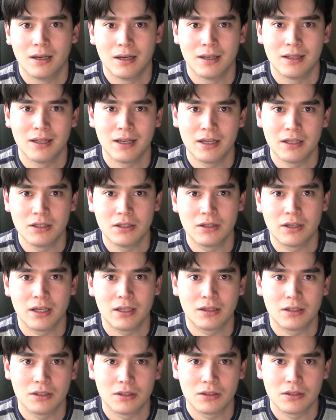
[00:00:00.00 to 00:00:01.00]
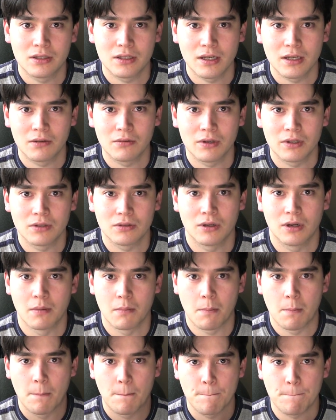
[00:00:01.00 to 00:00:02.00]
And then you get this steak restaurant,
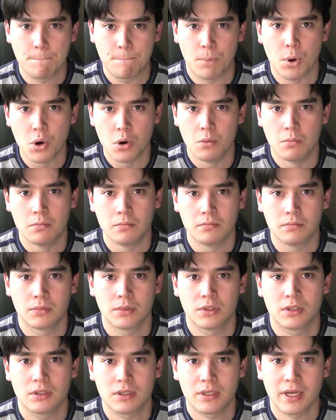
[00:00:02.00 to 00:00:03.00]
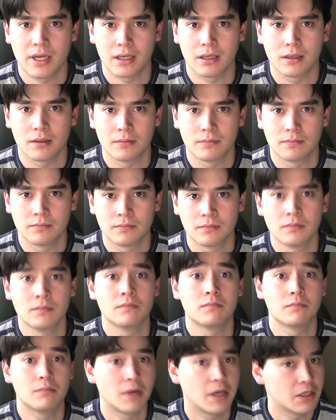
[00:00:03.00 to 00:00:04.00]
boom, steak.
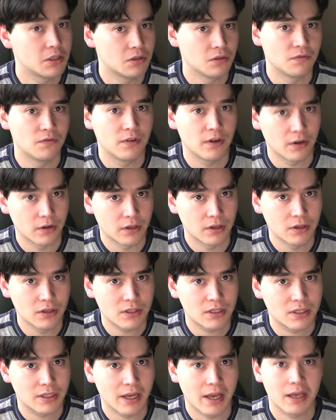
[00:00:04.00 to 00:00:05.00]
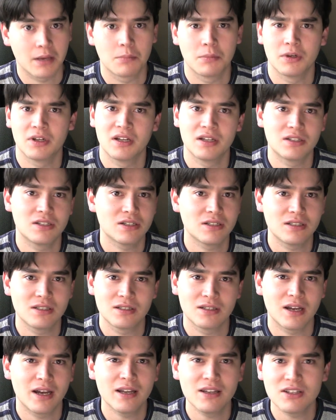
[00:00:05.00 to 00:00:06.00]
Mind you, very good steak, but
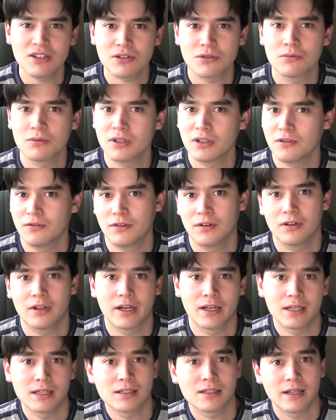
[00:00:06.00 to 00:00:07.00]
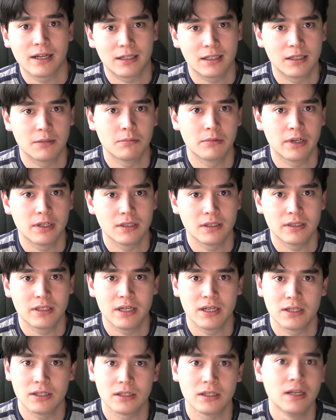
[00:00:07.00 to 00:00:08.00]
I just really feel like it's lacking in
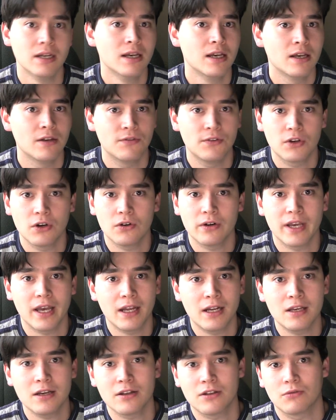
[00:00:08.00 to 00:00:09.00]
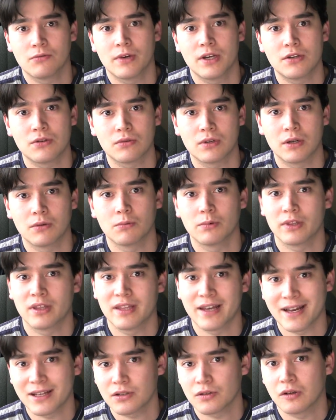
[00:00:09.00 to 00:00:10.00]
presentation. If you go to any other restaurant with
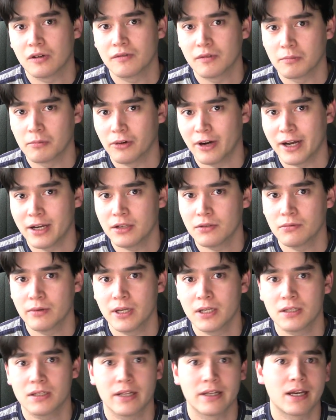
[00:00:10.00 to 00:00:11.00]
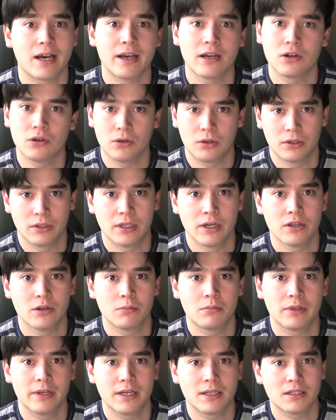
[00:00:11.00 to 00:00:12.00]
that sort of a price range, like I go to another
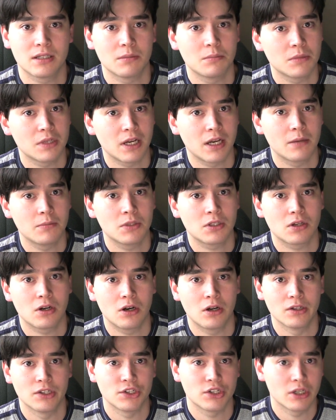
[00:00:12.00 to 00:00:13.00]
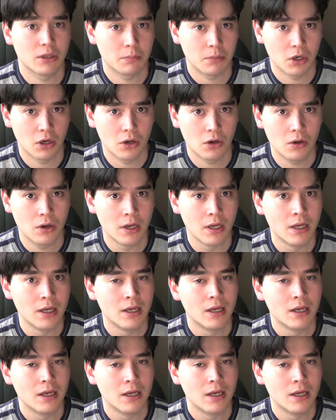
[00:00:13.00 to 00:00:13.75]
place sometimes called Chapeau,